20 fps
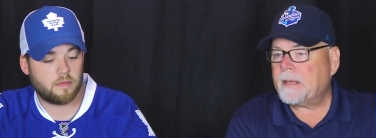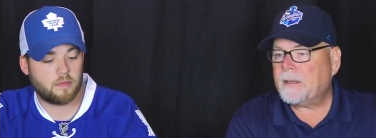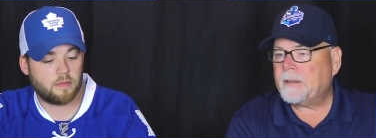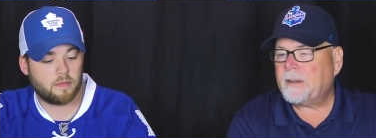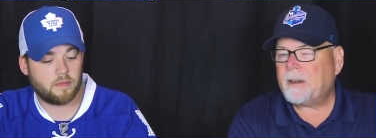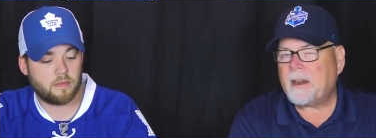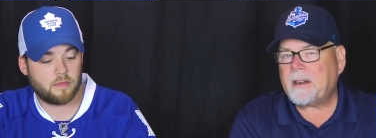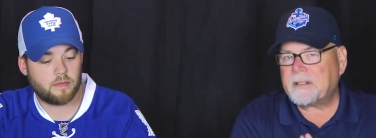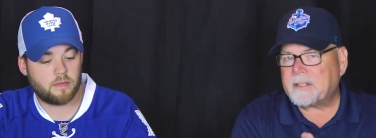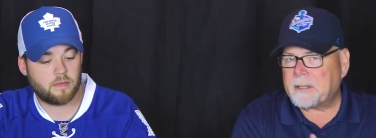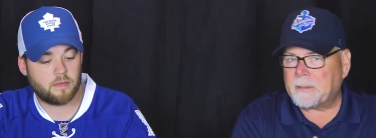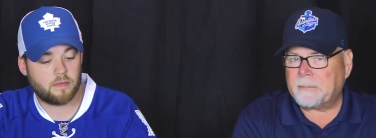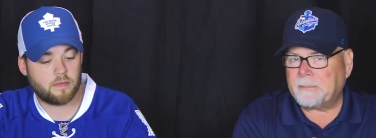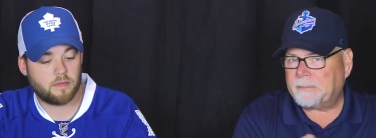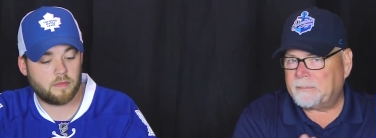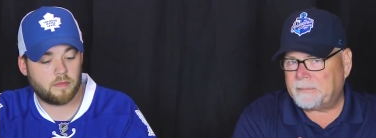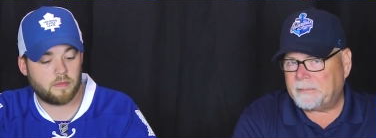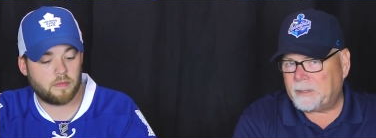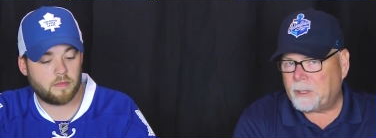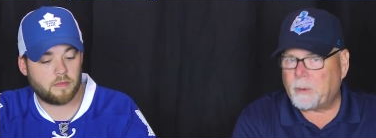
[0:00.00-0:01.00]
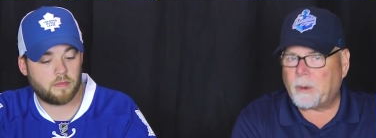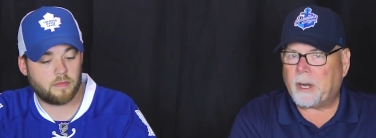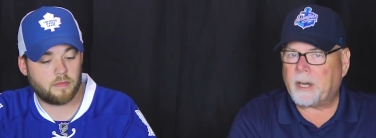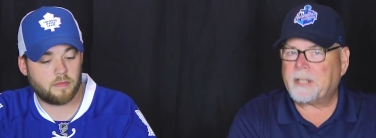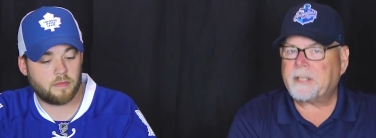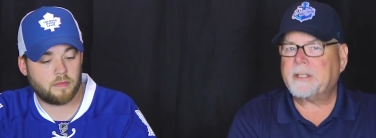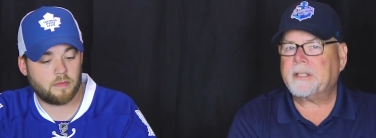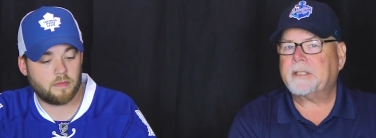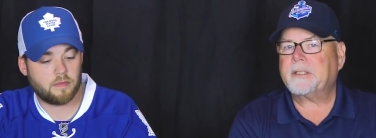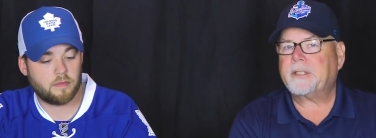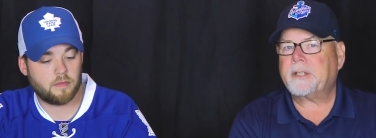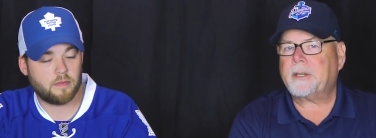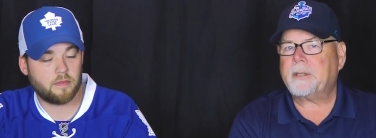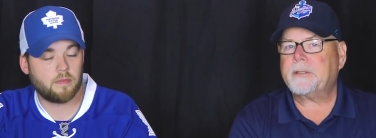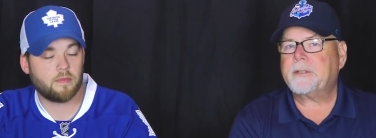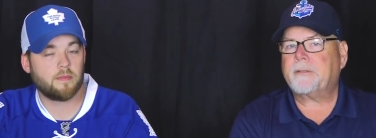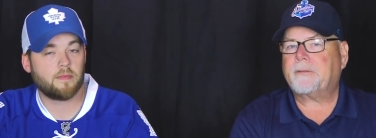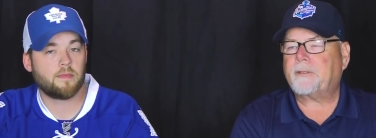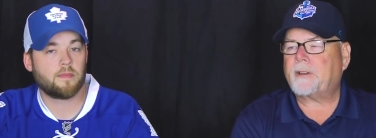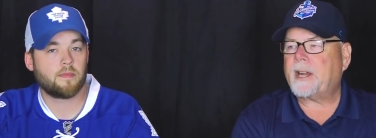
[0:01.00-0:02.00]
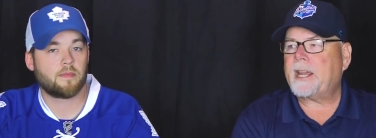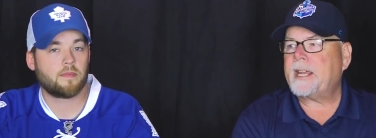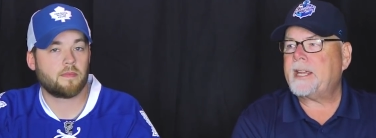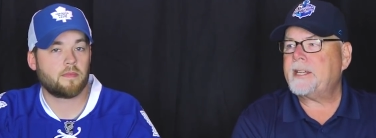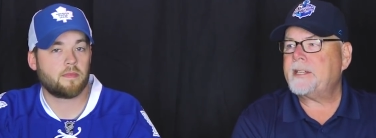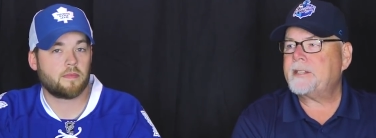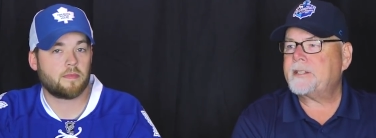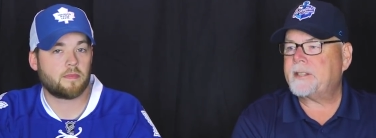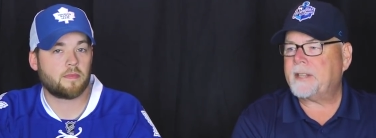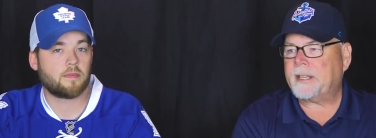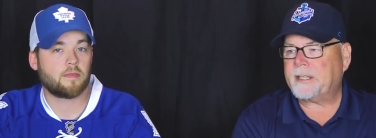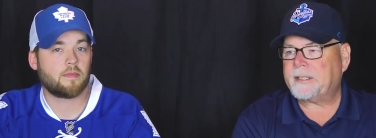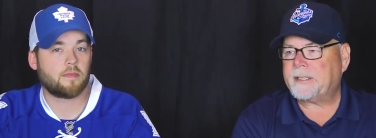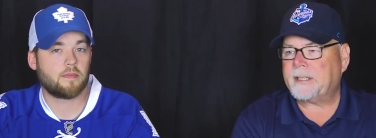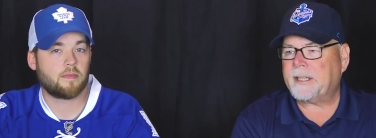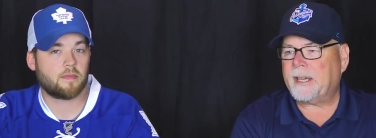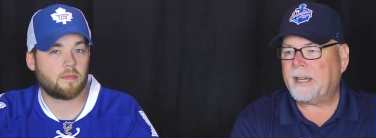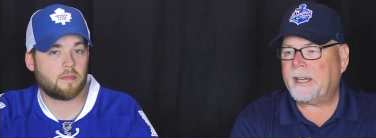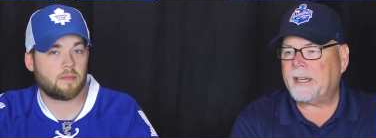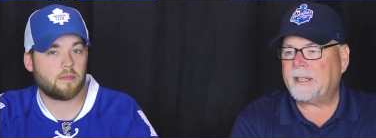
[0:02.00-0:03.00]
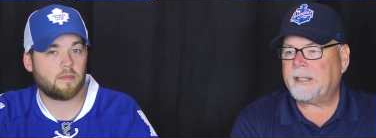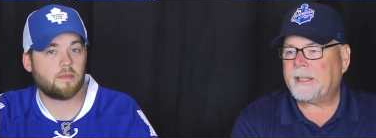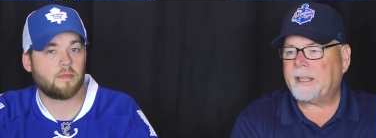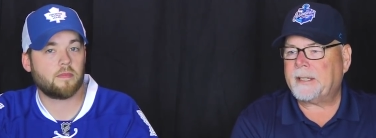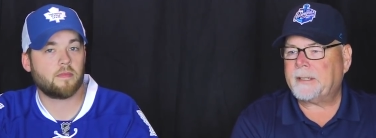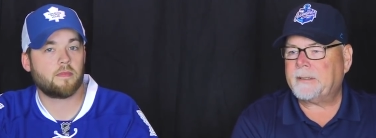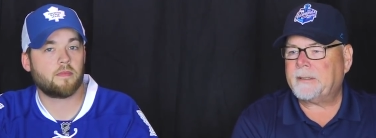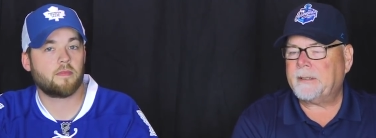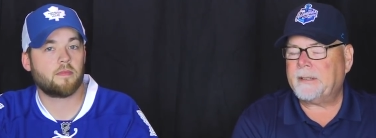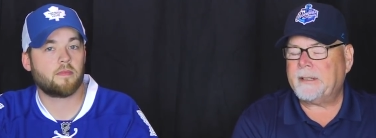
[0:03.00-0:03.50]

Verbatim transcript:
Speaker 1: there are some quirks and turns of phrase that uh, that